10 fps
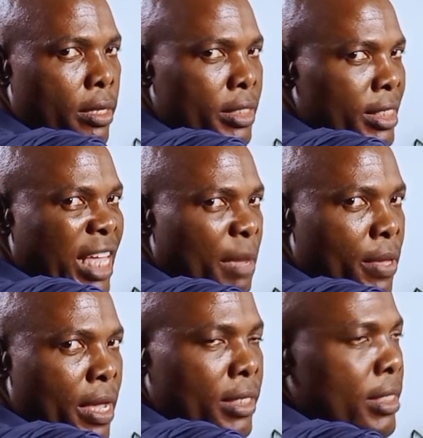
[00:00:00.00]
It
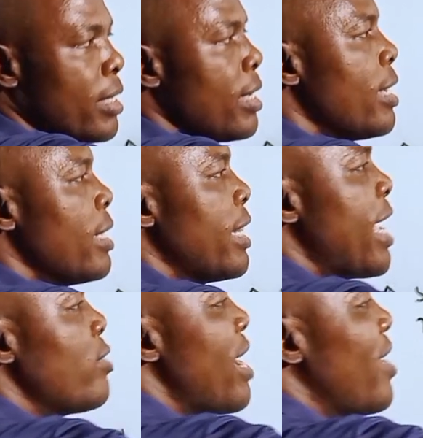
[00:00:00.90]
disappeared.
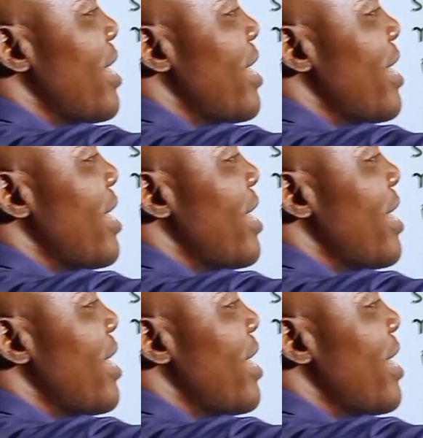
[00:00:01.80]
Now you are